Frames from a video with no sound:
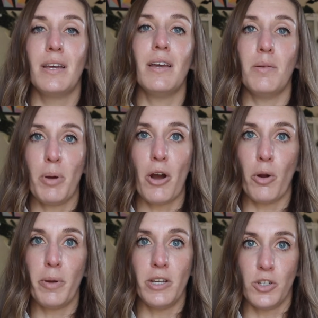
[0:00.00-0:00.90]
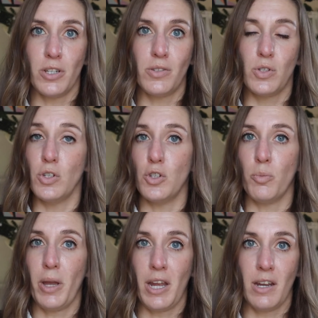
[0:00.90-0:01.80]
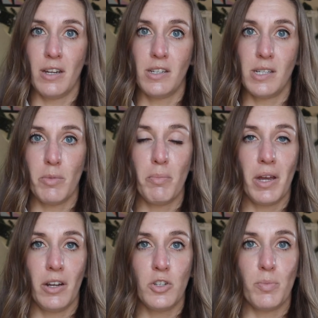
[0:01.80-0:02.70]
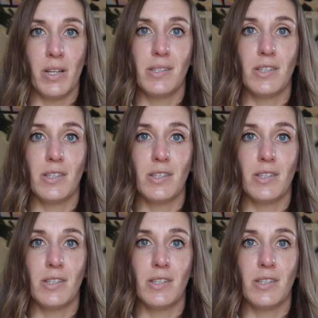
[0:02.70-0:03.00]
empower patients to do pain and edema management,